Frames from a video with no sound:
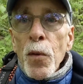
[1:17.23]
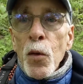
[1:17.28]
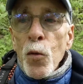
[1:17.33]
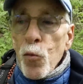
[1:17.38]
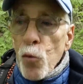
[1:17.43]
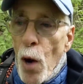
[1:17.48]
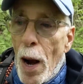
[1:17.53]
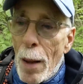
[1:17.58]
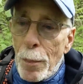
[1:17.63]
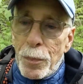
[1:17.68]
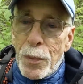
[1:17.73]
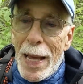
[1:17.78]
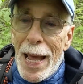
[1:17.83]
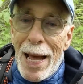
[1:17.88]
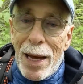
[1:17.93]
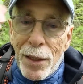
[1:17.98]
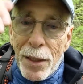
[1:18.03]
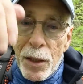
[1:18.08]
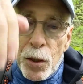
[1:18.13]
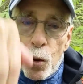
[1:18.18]
Drop
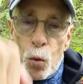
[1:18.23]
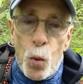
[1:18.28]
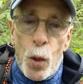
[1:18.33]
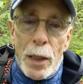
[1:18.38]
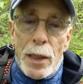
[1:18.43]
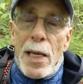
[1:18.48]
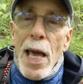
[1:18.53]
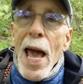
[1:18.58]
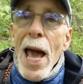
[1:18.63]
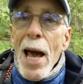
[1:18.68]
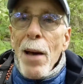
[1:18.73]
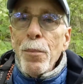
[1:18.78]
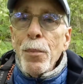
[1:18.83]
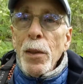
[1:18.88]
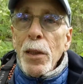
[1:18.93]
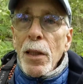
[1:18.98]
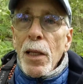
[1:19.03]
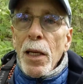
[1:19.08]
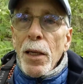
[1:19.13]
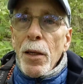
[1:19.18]
down into a gap
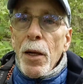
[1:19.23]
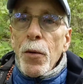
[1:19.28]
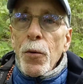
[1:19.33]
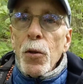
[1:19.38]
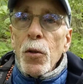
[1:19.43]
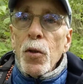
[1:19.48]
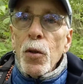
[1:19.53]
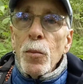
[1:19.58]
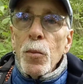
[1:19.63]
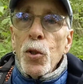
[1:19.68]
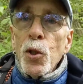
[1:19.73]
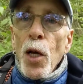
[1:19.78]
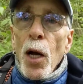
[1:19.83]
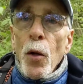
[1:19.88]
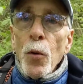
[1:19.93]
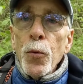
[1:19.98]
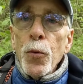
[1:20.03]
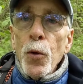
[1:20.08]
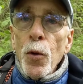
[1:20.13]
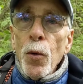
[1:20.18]
and get under some
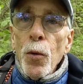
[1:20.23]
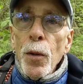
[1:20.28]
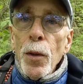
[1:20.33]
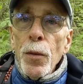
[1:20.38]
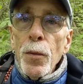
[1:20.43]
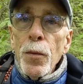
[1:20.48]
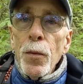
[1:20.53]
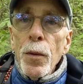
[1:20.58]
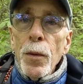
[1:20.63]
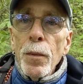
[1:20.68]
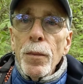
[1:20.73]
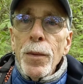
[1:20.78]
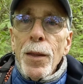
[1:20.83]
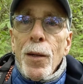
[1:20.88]
shelter, and